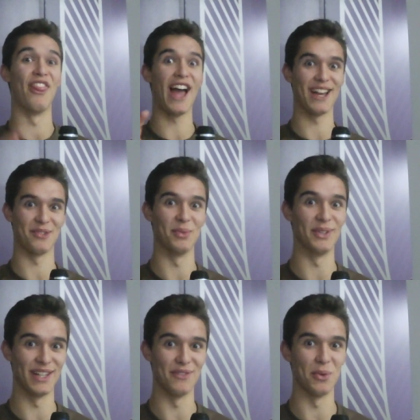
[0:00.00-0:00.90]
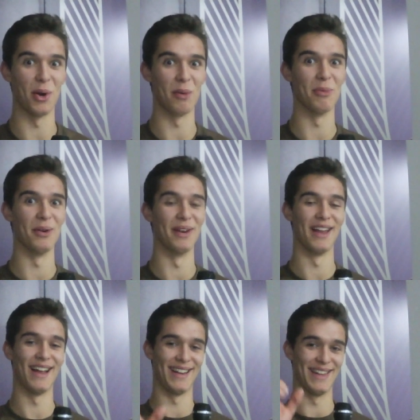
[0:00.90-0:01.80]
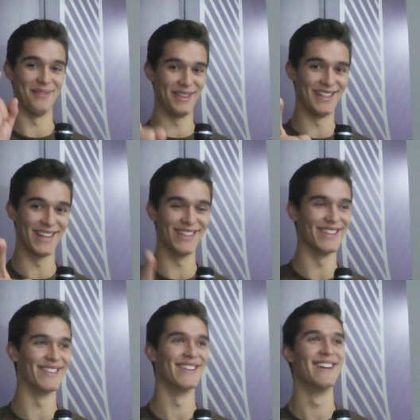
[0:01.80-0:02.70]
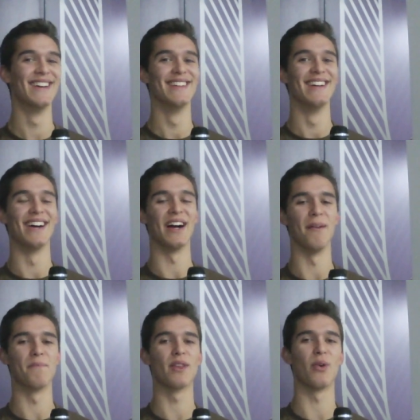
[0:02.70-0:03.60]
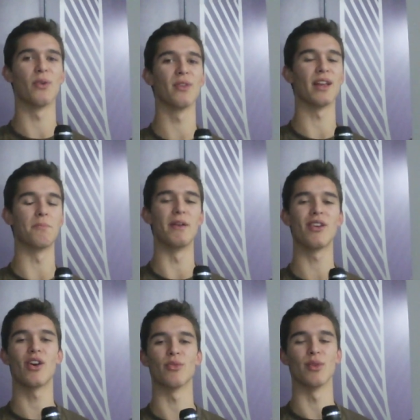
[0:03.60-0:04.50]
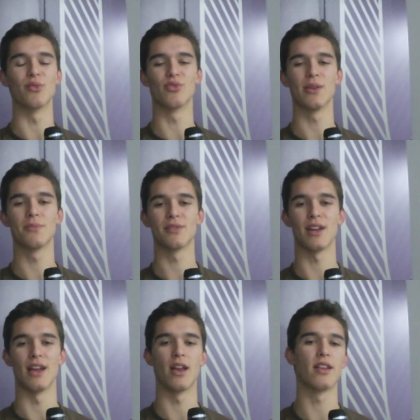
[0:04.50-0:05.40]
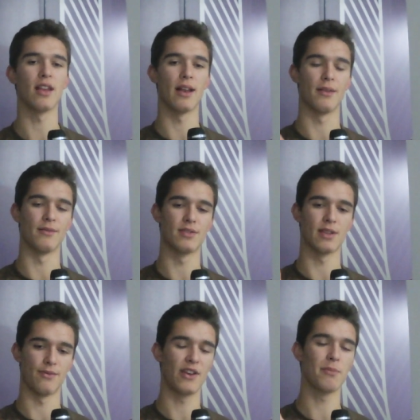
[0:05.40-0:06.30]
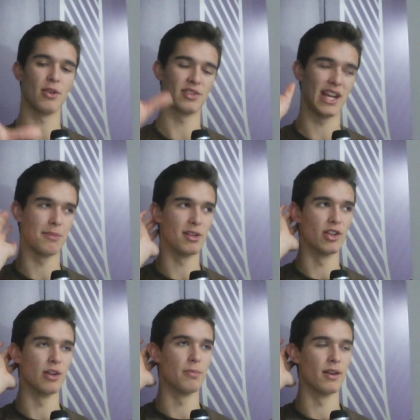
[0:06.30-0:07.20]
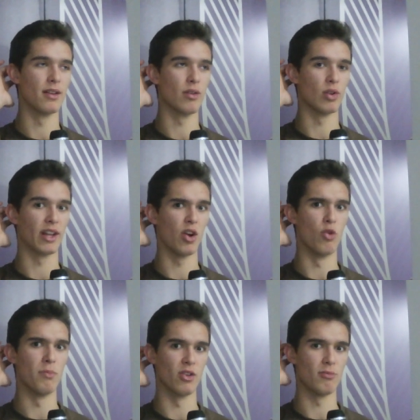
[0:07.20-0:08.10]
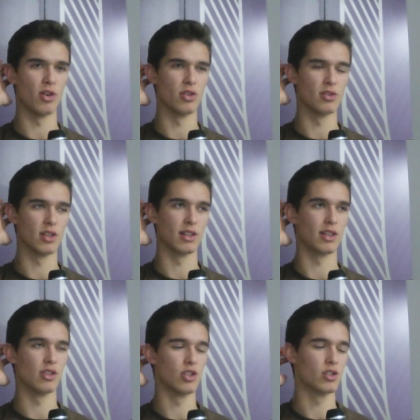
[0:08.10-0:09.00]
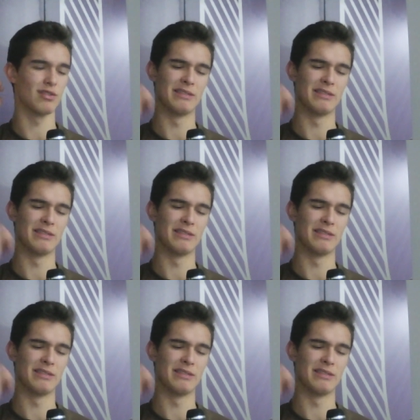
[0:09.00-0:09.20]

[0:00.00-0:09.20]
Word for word: that will give you heartburn. Uh, let me tell you. Um, or like being on road trips and and uh, fig bars can be good, but or like oatmeal bars, like they just,